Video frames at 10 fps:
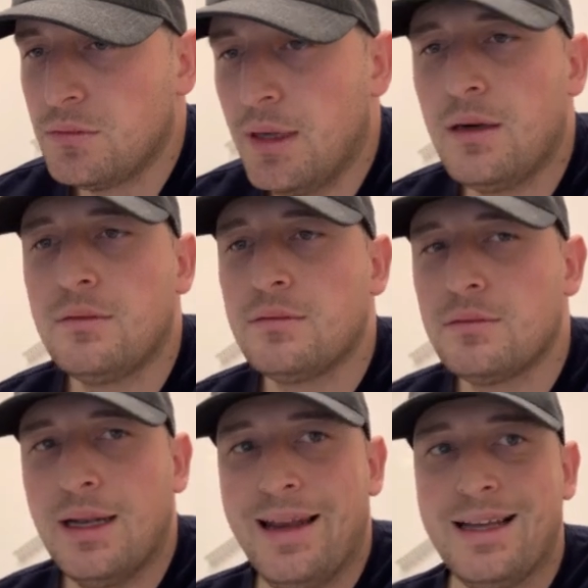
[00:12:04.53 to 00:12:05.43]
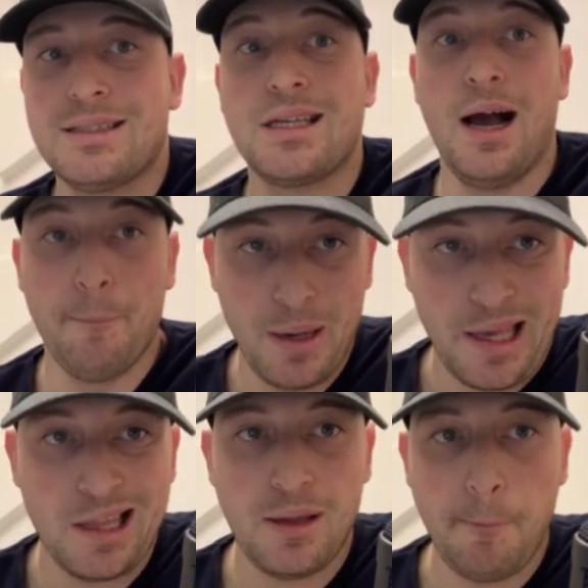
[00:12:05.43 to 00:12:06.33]
Well, let's
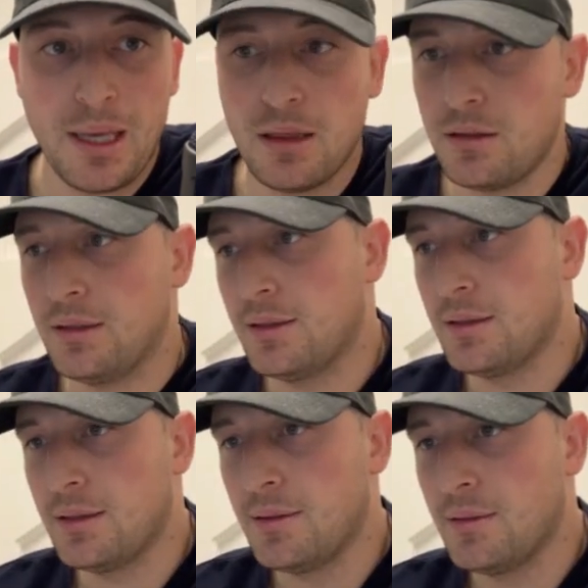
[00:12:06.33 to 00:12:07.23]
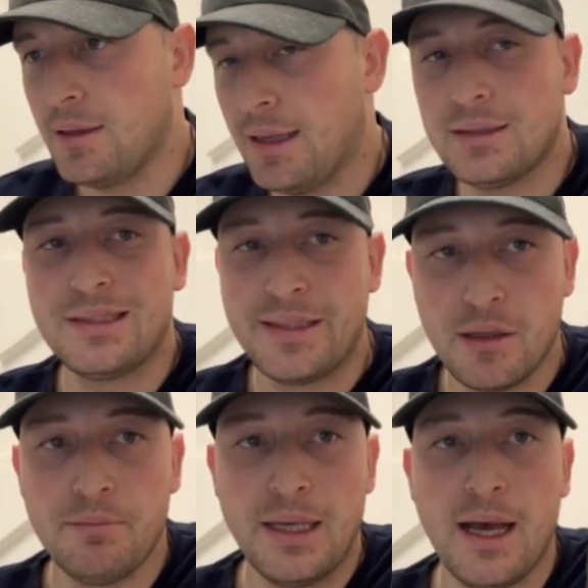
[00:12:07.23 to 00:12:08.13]
complicate a bit and
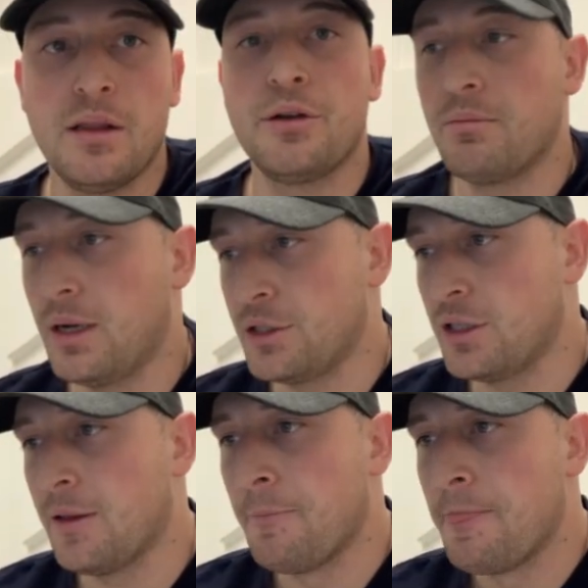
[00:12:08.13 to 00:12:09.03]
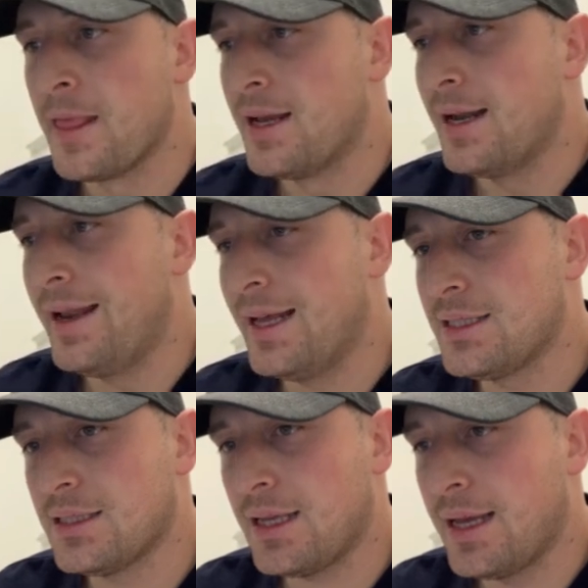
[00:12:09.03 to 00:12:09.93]
still be under budget.
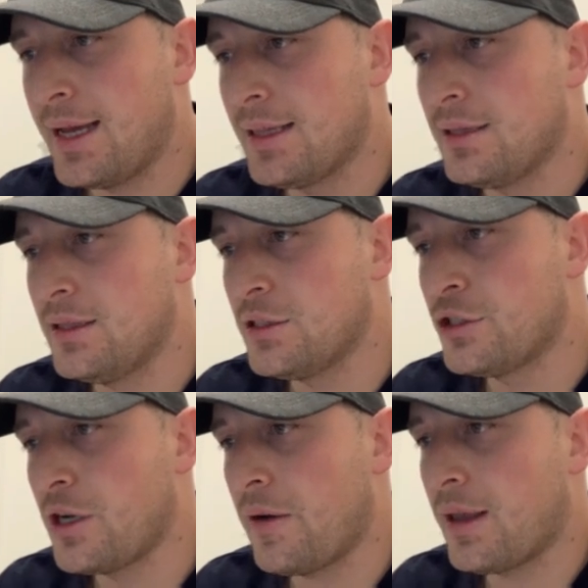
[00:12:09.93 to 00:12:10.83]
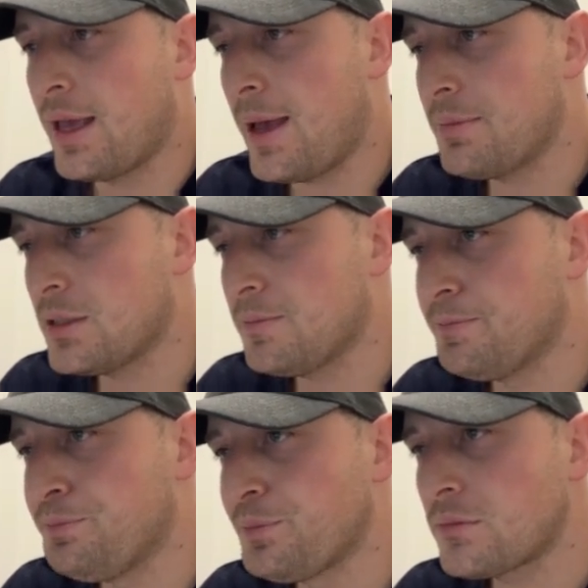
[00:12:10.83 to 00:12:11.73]
Let's add these cherry caps.
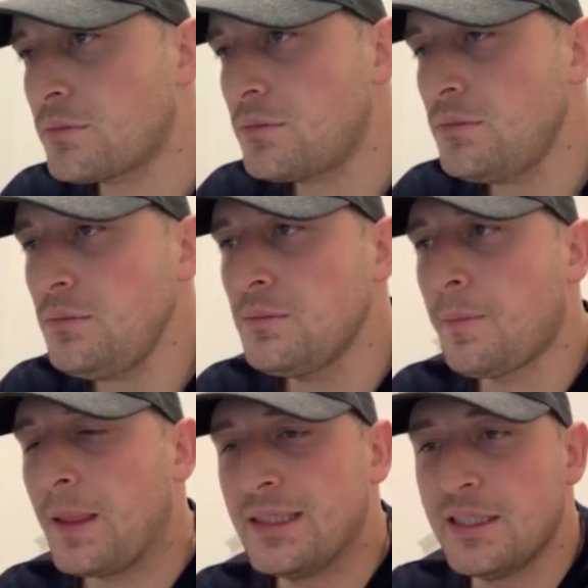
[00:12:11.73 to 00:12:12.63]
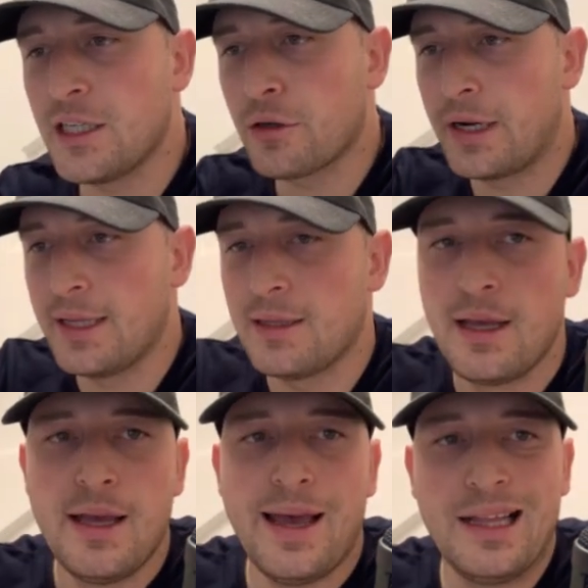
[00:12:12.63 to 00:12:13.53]
These are great,
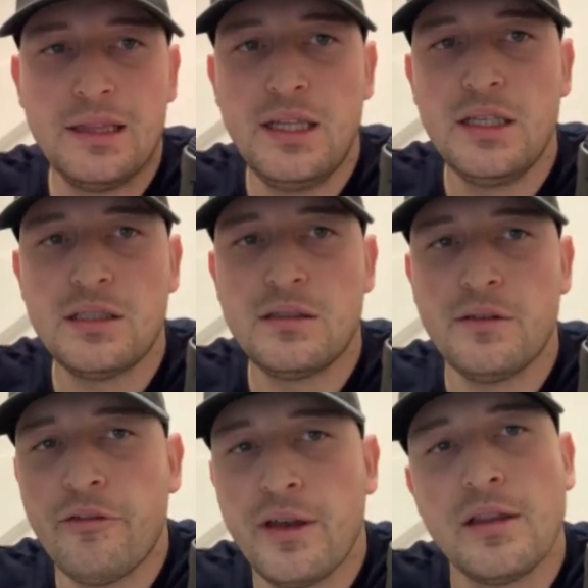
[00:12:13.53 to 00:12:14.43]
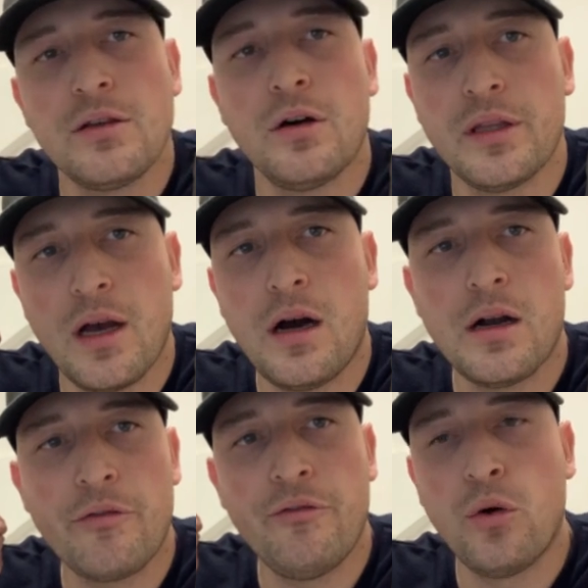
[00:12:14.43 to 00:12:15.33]
and these fit on the
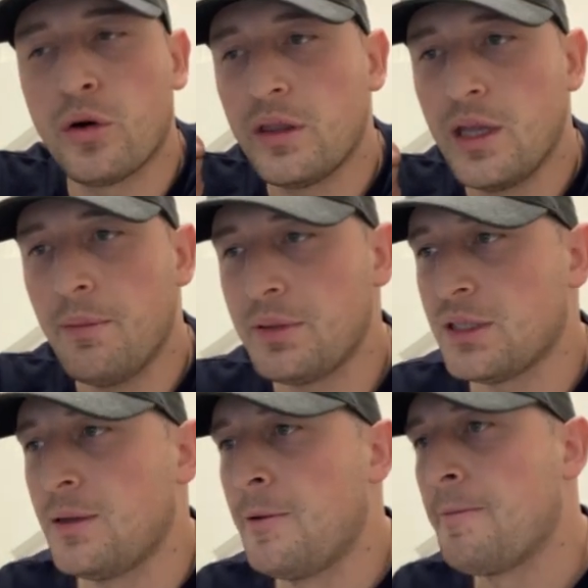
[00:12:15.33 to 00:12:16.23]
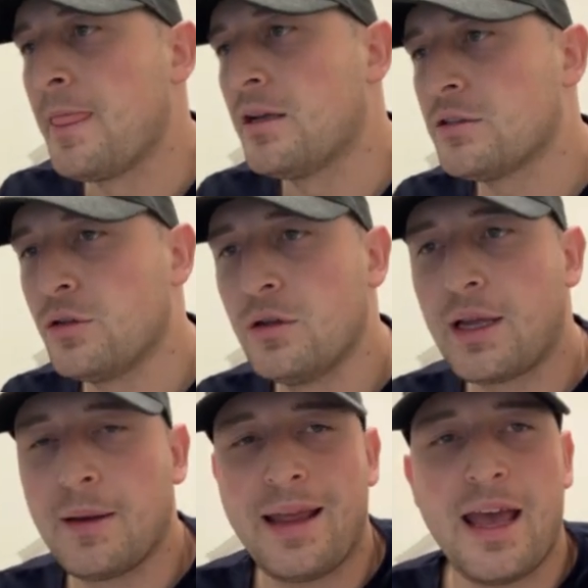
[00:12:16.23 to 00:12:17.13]
R4 tips, so you
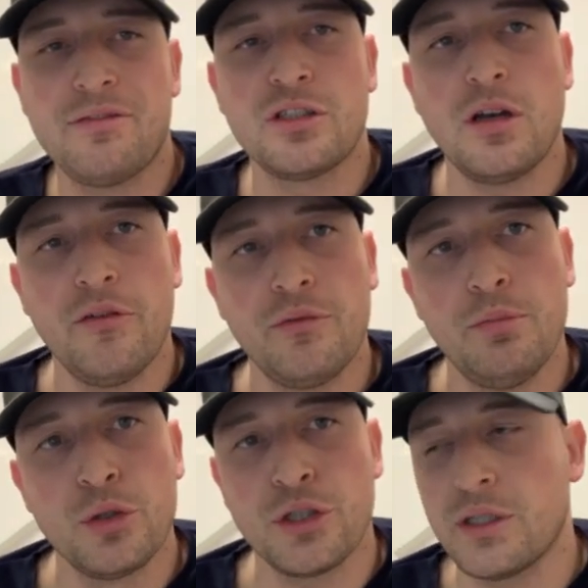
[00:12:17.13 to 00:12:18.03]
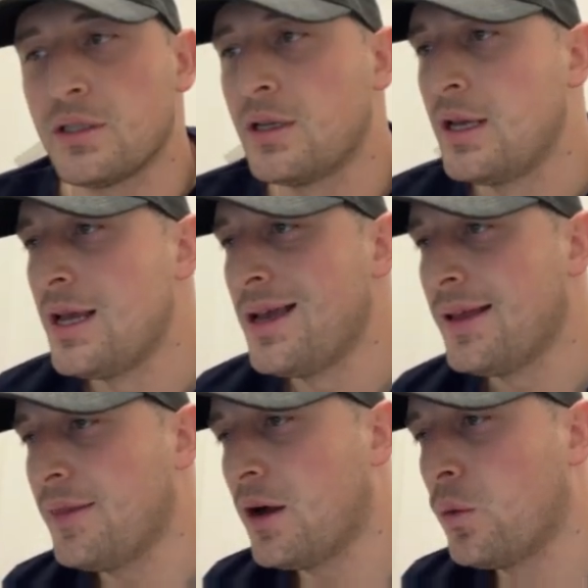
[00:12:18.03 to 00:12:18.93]
can have soft pushes.
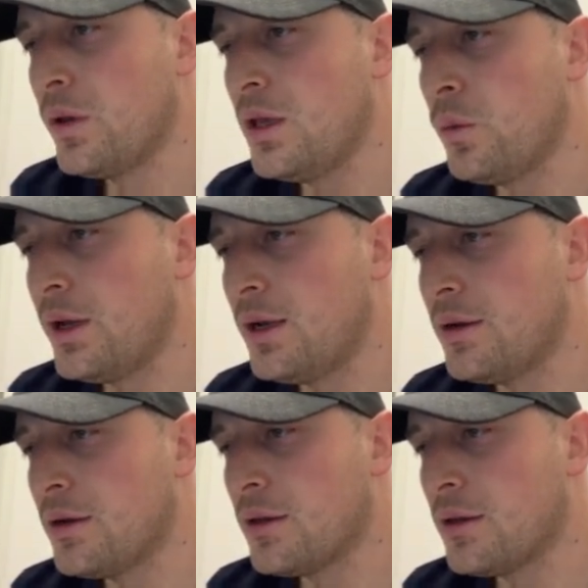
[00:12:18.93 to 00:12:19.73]
Now we will,